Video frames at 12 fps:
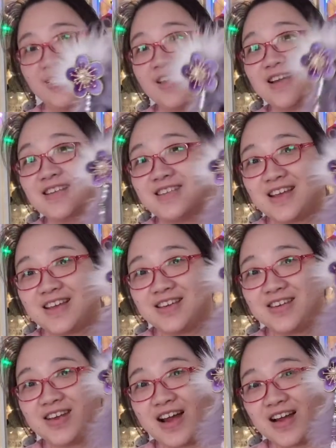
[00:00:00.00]
Thank you
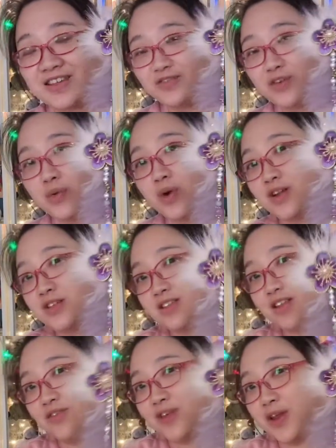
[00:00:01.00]
guys for watching the
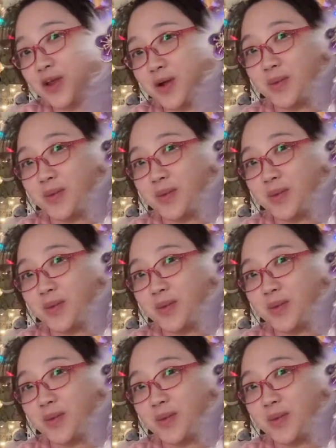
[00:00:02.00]
video. Bye